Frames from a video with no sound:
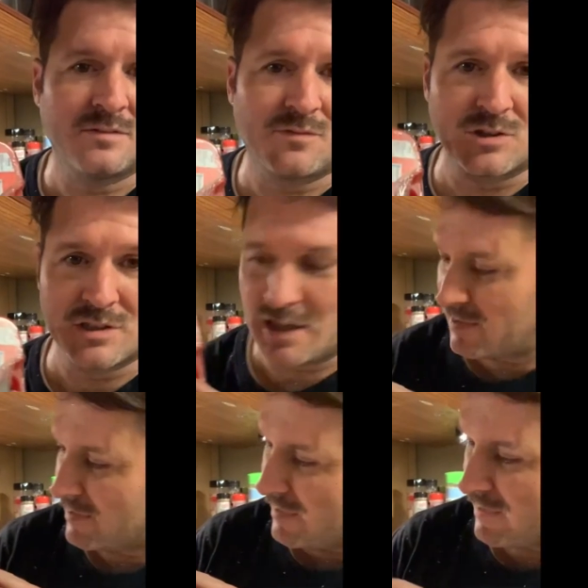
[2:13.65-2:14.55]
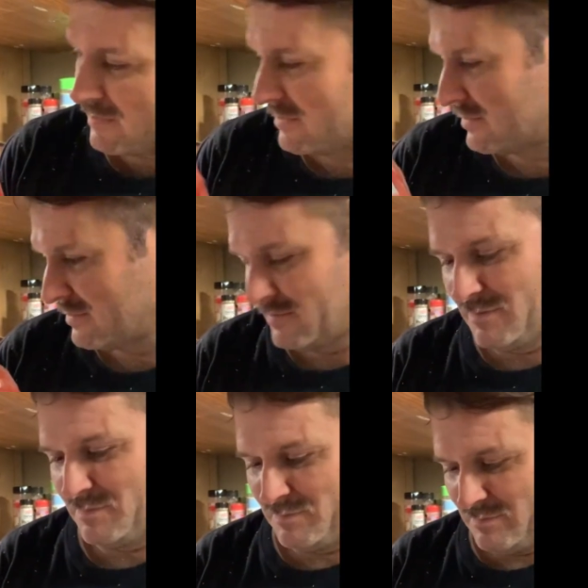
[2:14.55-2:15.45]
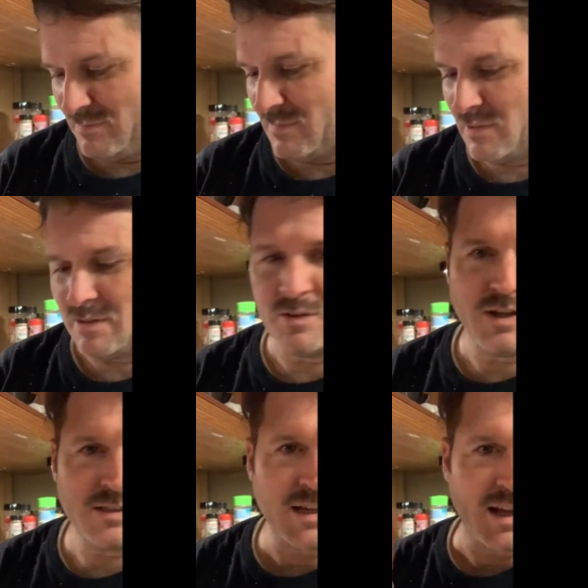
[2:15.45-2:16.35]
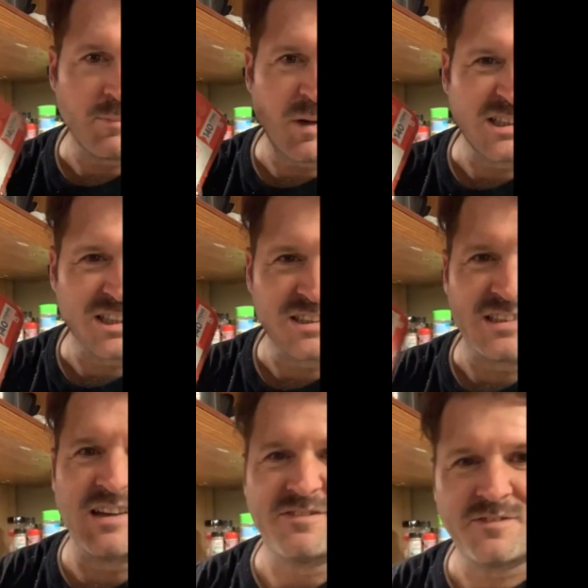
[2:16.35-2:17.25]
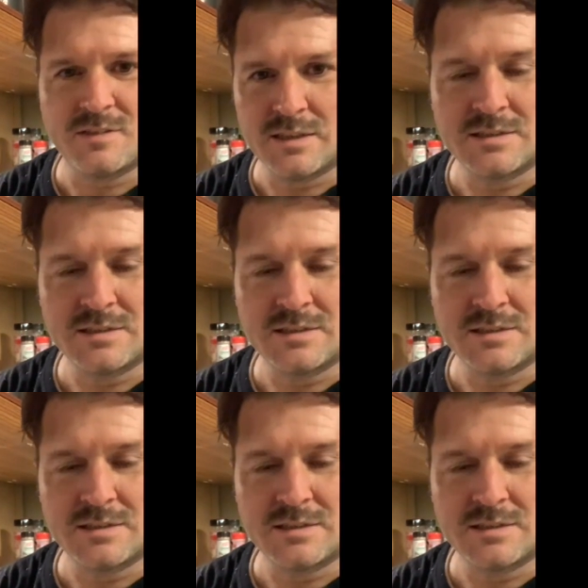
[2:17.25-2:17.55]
First aid kit. It's got a bunch of stuff.